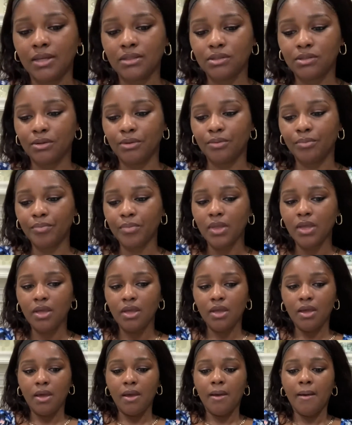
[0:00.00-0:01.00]
So,
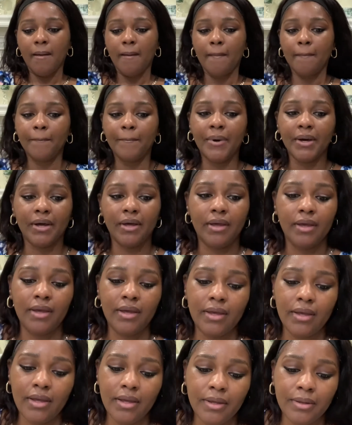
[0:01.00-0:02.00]

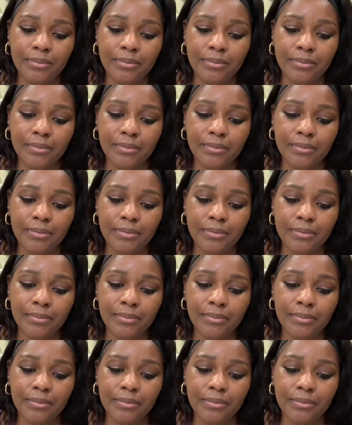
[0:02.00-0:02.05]
but